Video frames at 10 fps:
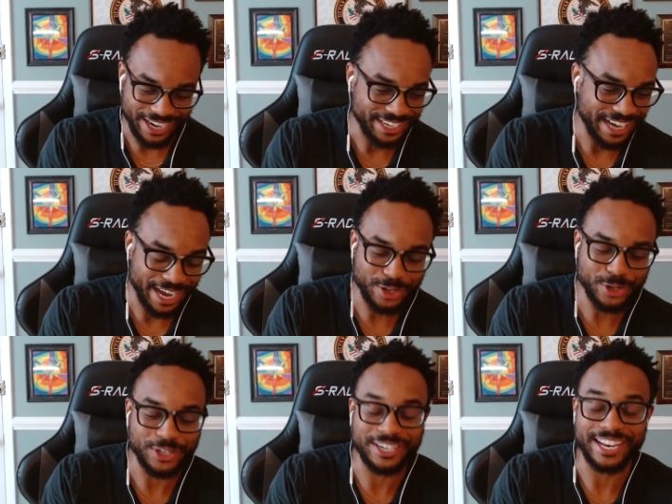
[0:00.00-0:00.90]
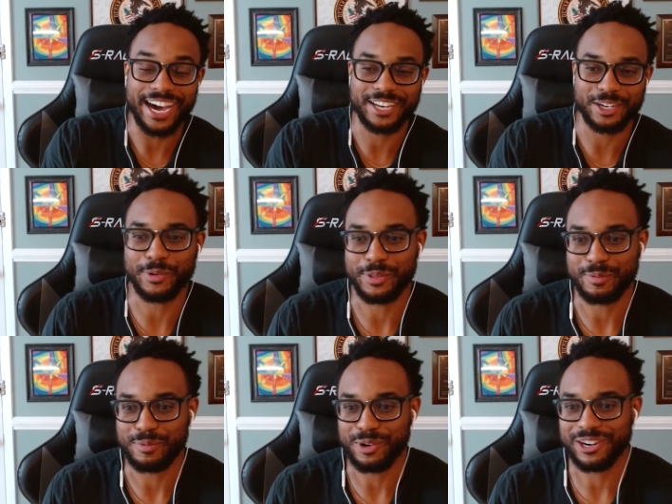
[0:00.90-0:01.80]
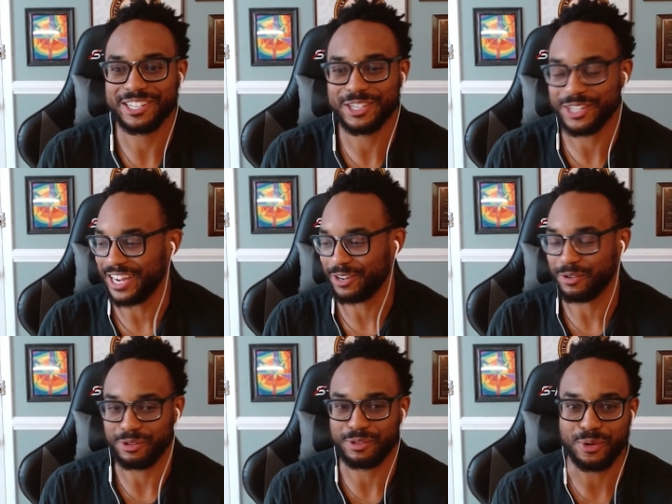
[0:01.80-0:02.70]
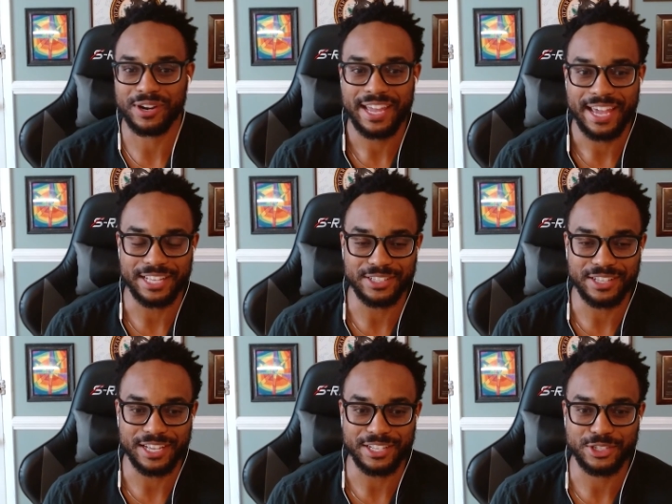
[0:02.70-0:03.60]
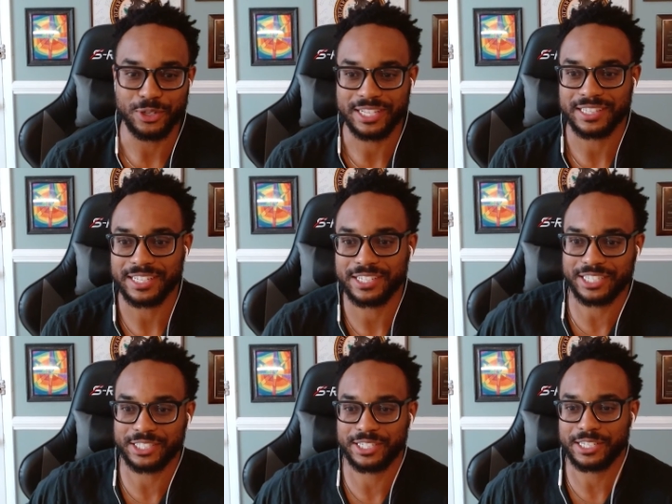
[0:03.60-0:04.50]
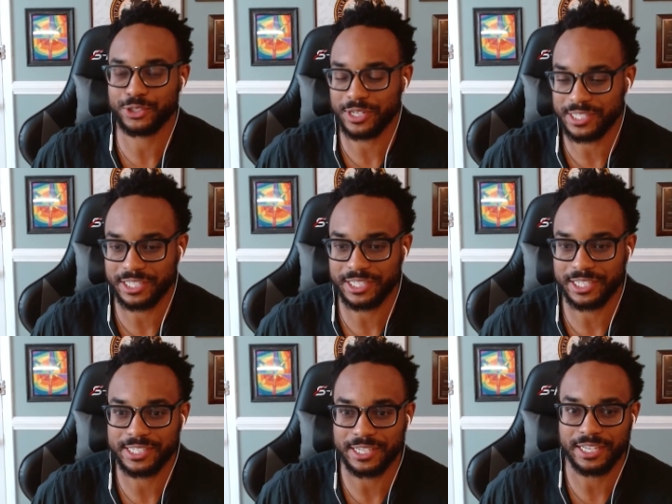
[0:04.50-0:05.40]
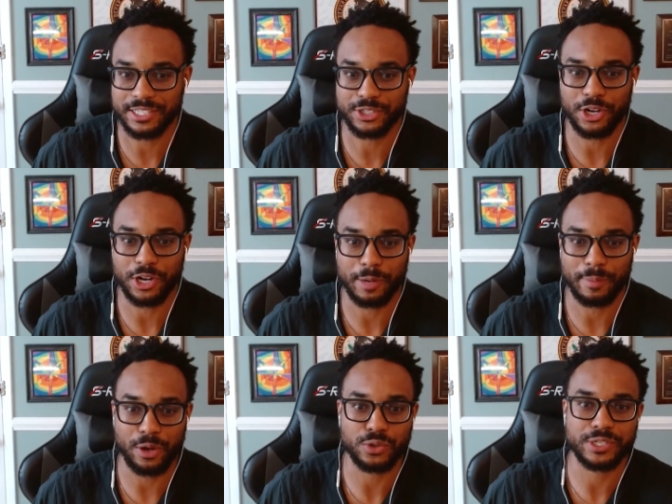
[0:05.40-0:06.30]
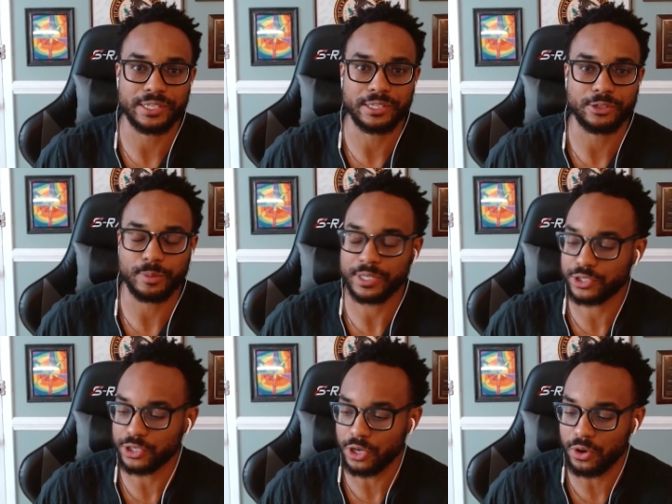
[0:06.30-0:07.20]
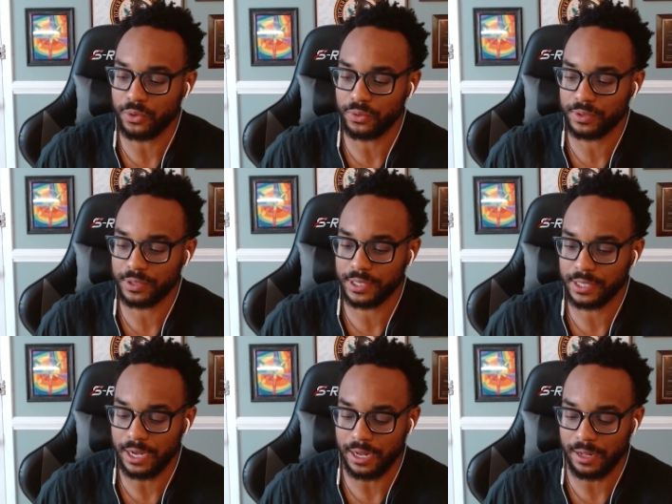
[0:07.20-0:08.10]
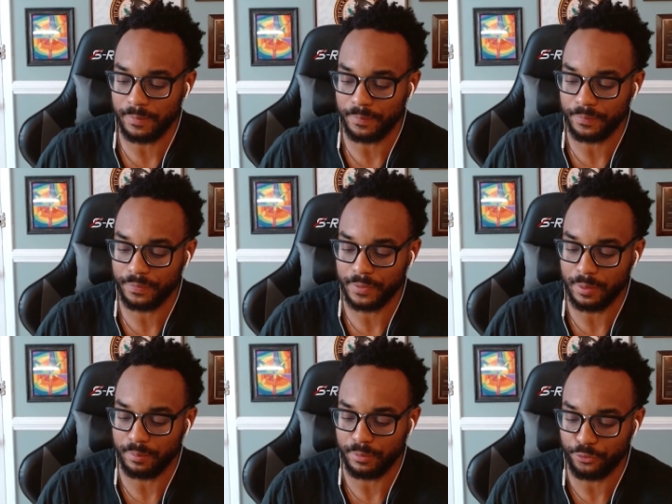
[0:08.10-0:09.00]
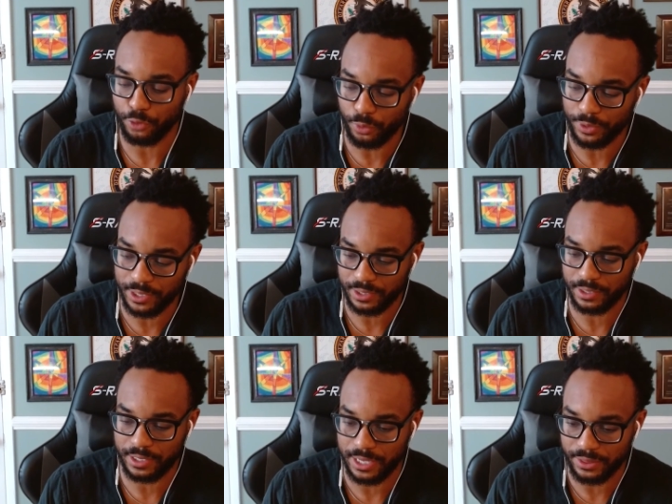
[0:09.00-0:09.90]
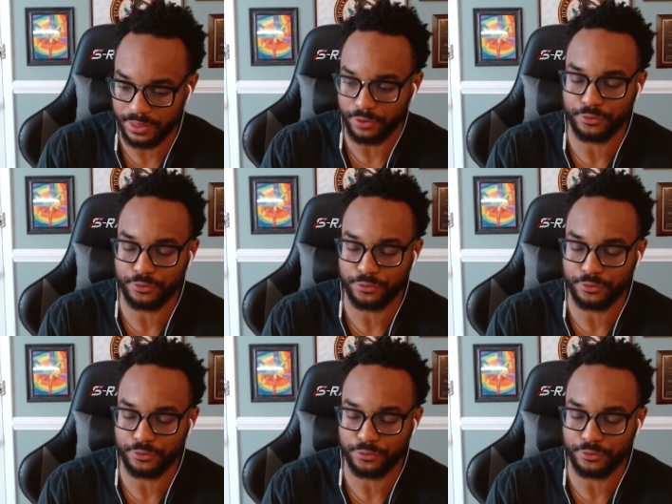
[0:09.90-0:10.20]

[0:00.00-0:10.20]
I, I could not agree with him more. Could not agree with him more. And and so let let's actually let's transition into into talking about wholesale a little bit. So sure. um, and before we get there